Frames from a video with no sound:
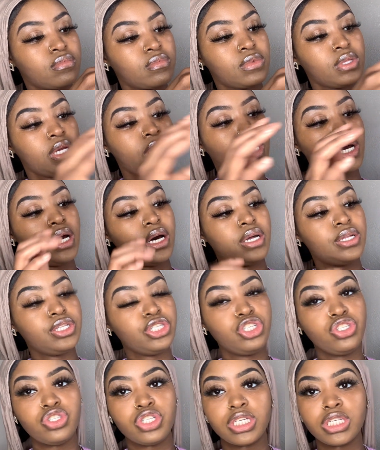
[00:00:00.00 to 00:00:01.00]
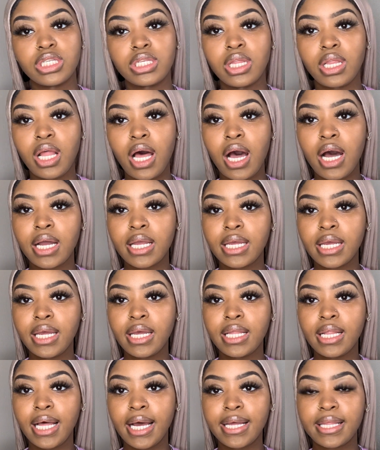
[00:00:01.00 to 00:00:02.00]
Yeah, and you just lock
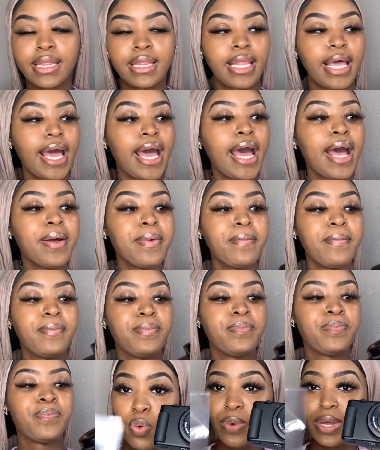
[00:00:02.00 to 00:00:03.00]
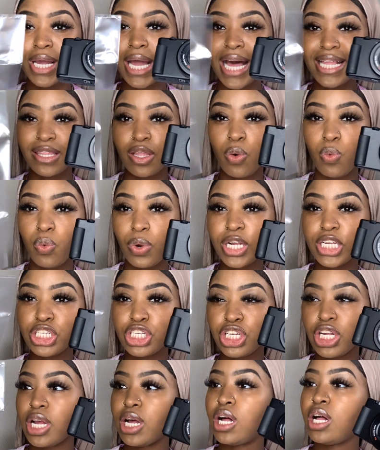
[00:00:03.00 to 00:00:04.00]
it like that. We got the
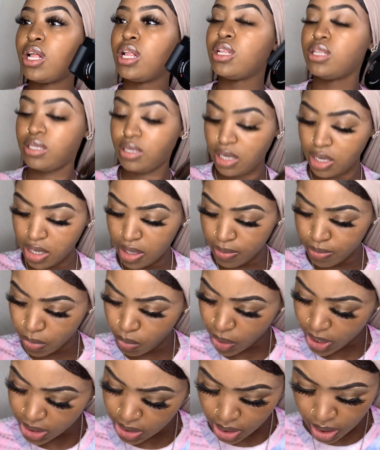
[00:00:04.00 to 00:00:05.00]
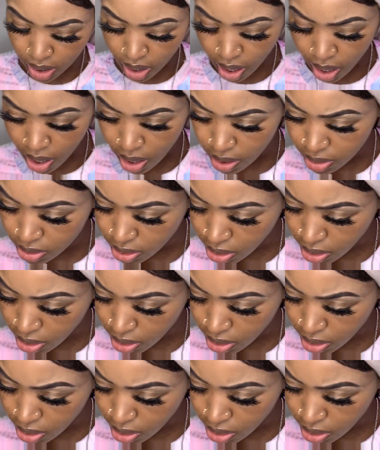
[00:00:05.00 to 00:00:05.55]
windshield, what is it called?